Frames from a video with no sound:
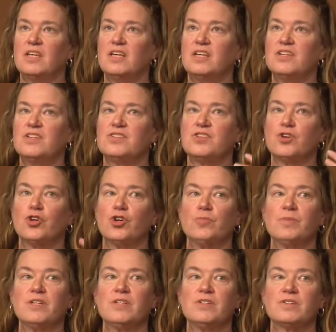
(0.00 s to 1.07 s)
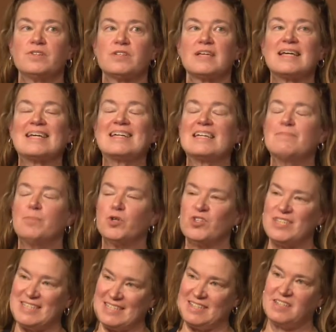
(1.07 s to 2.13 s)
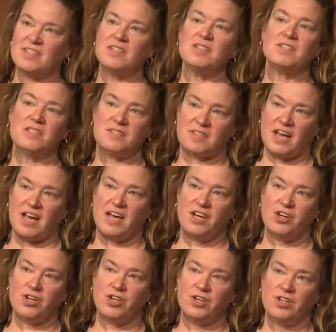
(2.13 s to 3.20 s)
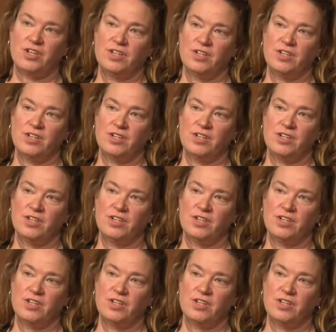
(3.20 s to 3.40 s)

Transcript: is Erdman's persistent desire